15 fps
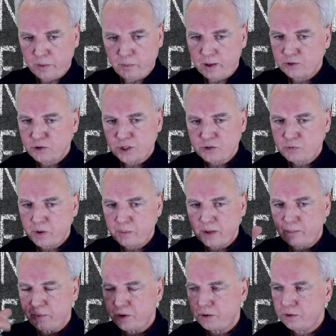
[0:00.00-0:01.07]
just
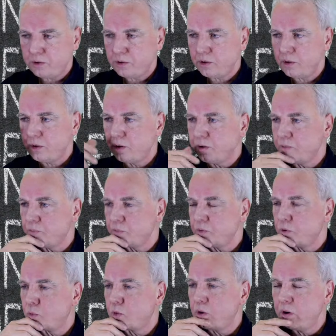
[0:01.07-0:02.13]
remember the,
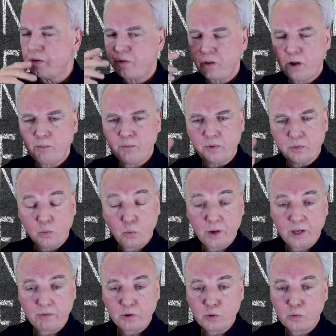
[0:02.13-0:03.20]
the, rule of thumb,
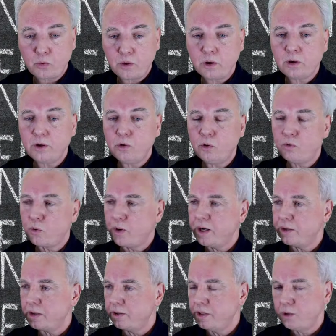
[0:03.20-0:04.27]
whenever you uh,
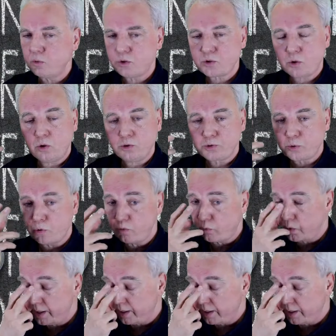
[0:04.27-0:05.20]
override equals also override